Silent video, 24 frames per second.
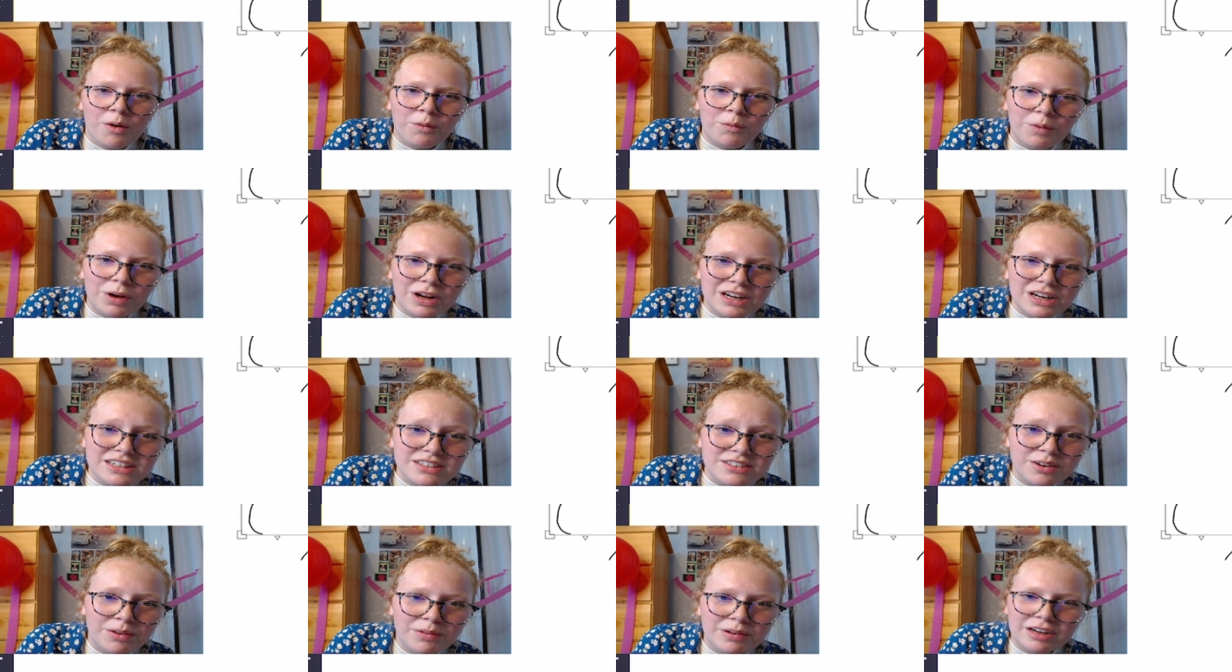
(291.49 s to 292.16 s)
What is
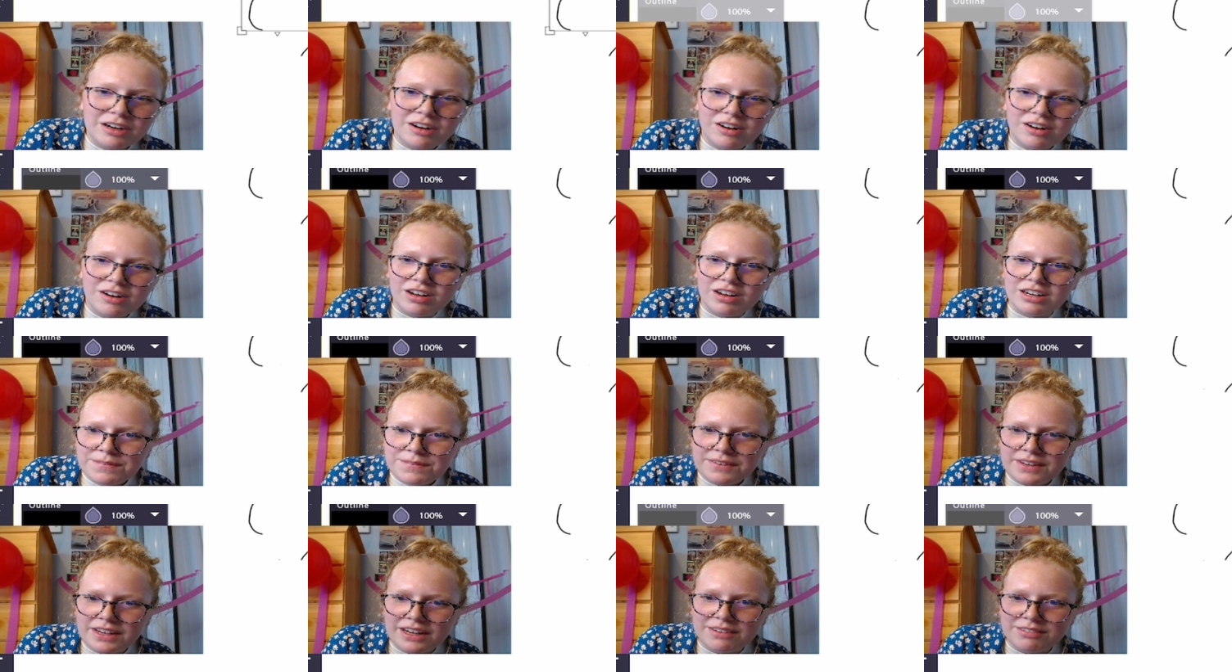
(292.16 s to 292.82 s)
going on?
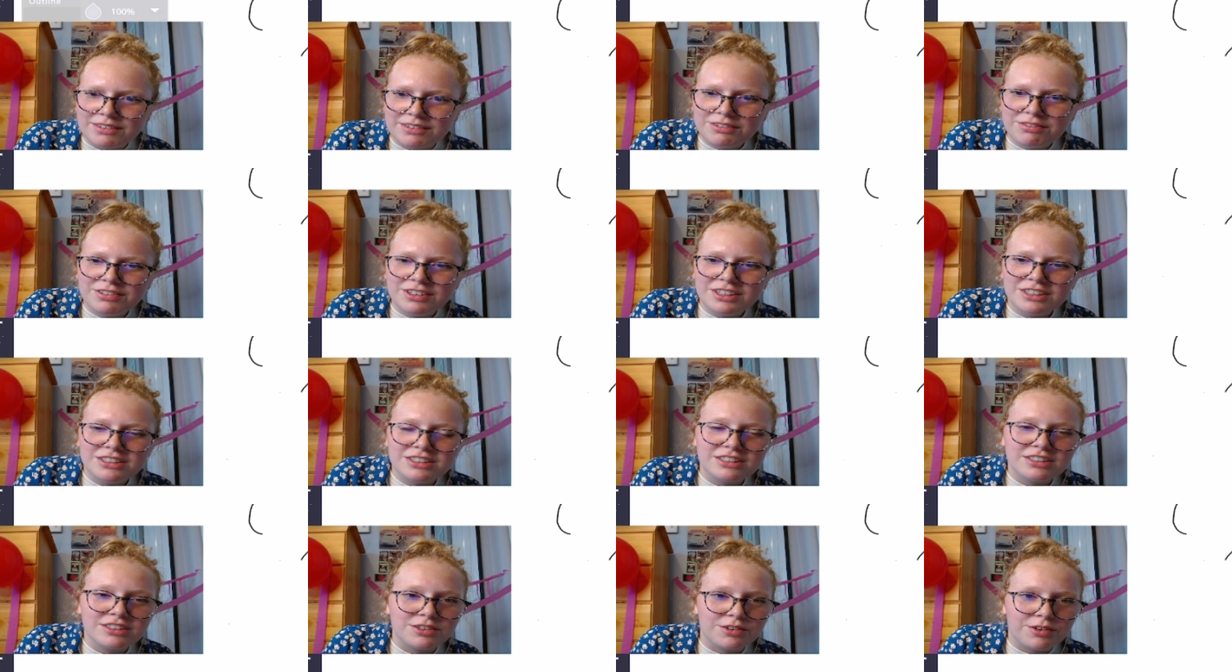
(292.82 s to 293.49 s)
Okay, I'm gonna finish
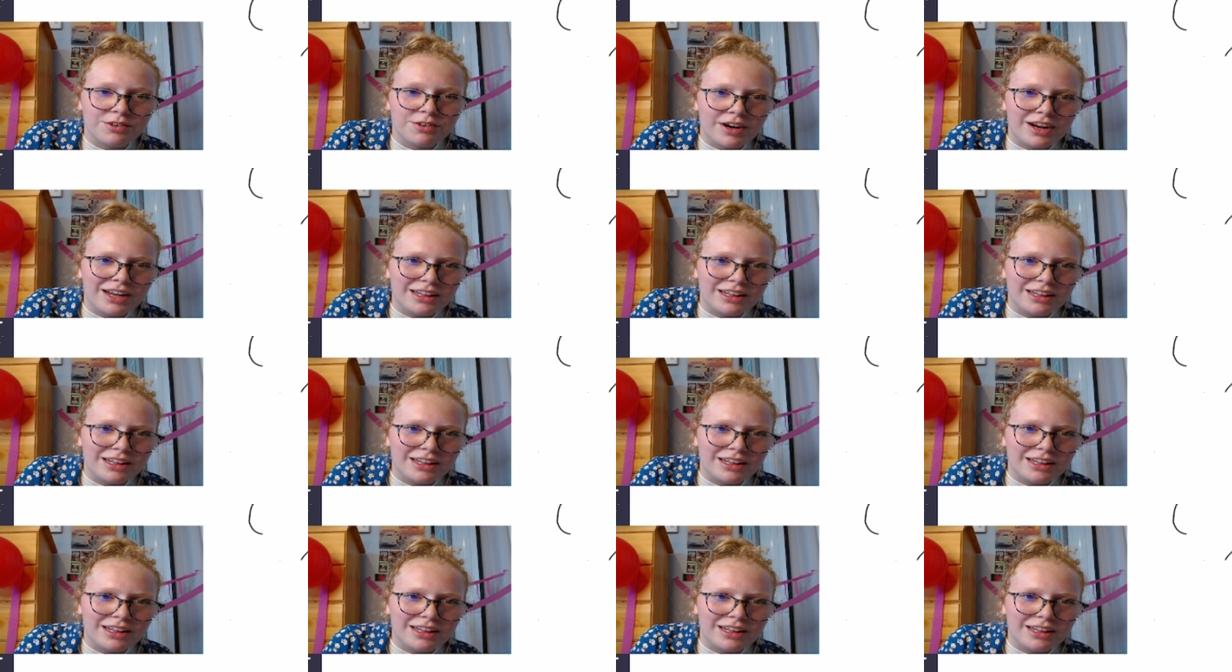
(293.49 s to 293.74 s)
the story